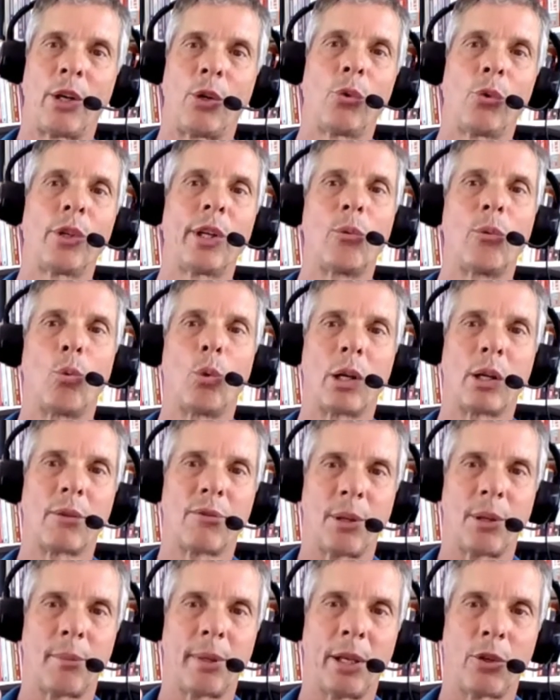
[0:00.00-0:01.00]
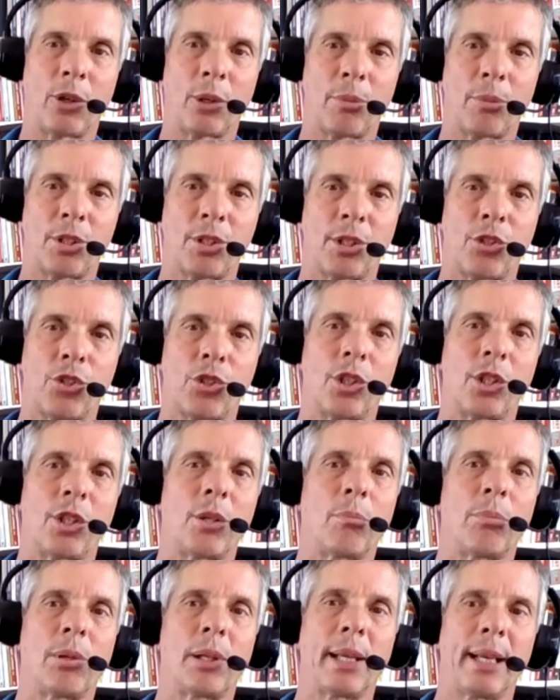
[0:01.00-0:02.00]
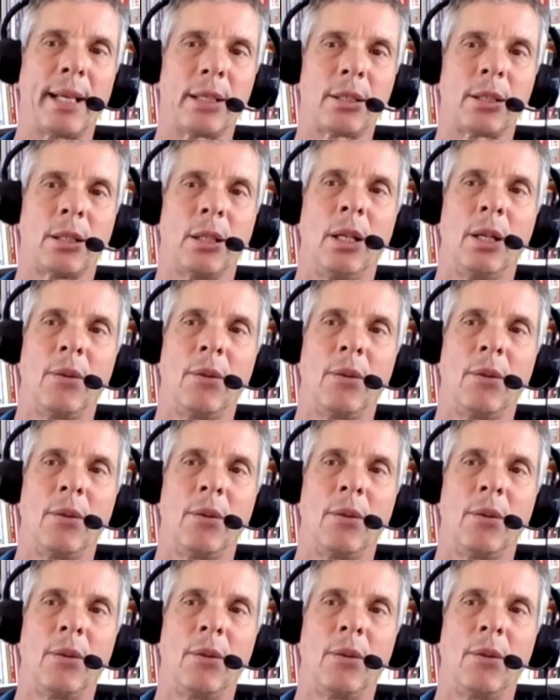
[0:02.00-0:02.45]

Only one of them held a position in the plant.